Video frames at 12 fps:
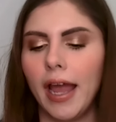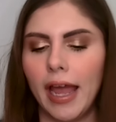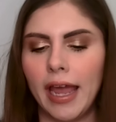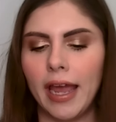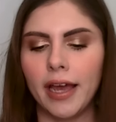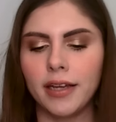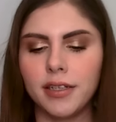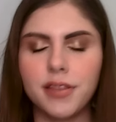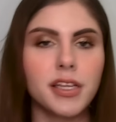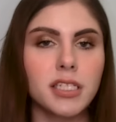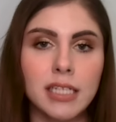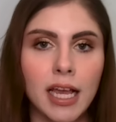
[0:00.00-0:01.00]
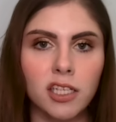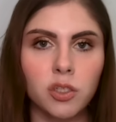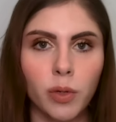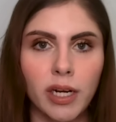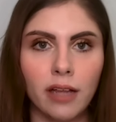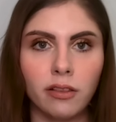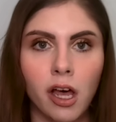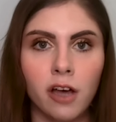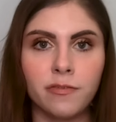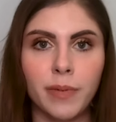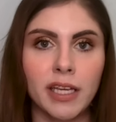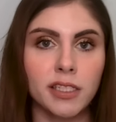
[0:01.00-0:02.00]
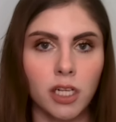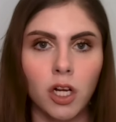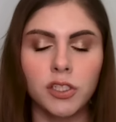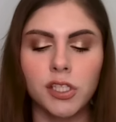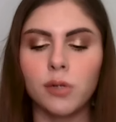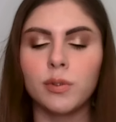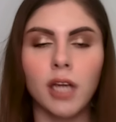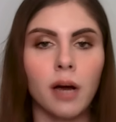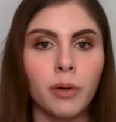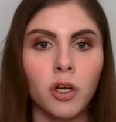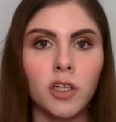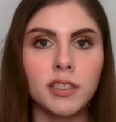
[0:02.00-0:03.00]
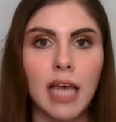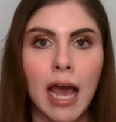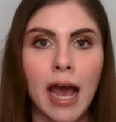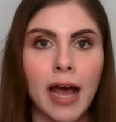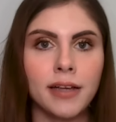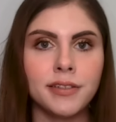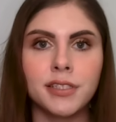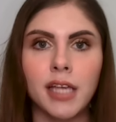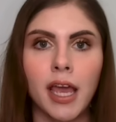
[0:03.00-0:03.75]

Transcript: And this next one I love because it also doubles as